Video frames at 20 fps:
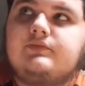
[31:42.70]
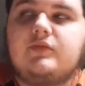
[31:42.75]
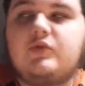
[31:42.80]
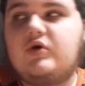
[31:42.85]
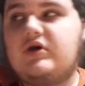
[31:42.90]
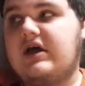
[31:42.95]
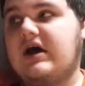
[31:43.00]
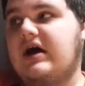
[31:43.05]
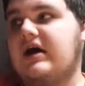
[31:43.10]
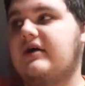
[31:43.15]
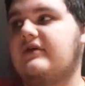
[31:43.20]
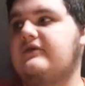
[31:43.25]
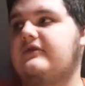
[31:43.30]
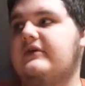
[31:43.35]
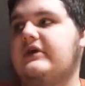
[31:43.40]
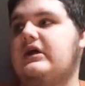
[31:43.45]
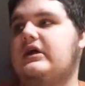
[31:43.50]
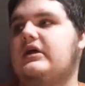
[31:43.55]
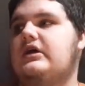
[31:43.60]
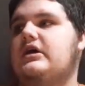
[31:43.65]
We have
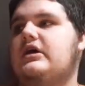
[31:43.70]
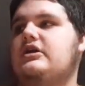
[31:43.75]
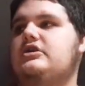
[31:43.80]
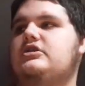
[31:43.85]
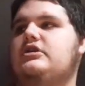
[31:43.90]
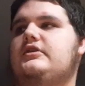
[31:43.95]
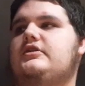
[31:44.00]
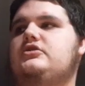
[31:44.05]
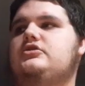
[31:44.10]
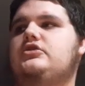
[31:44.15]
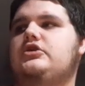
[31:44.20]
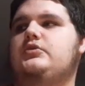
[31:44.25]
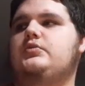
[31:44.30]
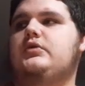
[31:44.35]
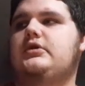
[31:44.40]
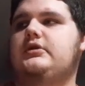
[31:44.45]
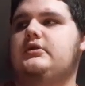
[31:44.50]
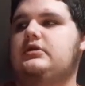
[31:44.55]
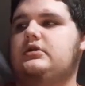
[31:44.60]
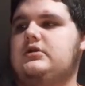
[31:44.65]
another good
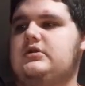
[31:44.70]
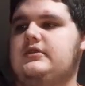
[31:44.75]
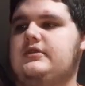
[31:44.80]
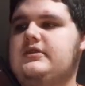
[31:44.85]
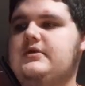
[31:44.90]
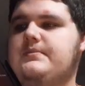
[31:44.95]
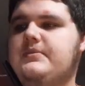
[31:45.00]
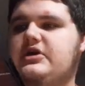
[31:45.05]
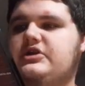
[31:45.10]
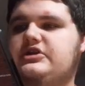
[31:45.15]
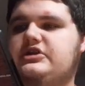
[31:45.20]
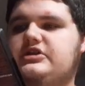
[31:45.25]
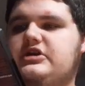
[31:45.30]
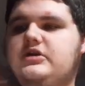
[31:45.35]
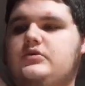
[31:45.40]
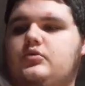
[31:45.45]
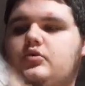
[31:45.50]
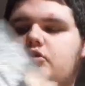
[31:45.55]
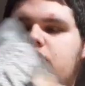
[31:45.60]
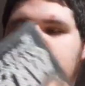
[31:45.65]
one, the Monday
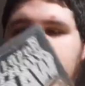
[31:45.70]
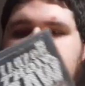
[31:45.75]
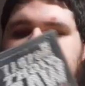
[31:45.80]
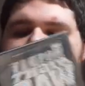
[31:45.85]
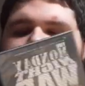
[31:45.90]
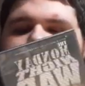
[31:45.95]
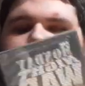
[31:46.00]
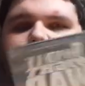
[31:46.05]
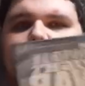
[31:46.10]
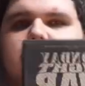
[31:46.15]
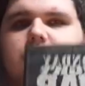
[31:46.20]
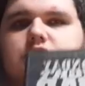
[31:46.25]
Night Wars.